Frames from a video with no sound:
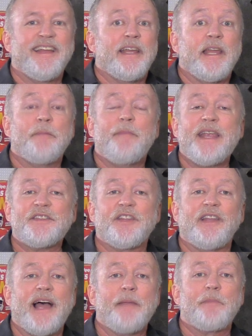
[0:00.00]
It makes the
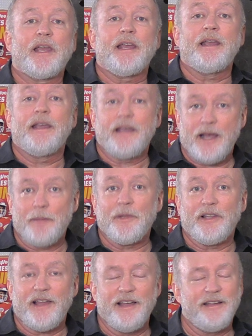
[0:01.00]
line come
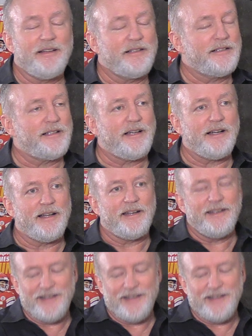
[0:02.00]
alive. Oh, God.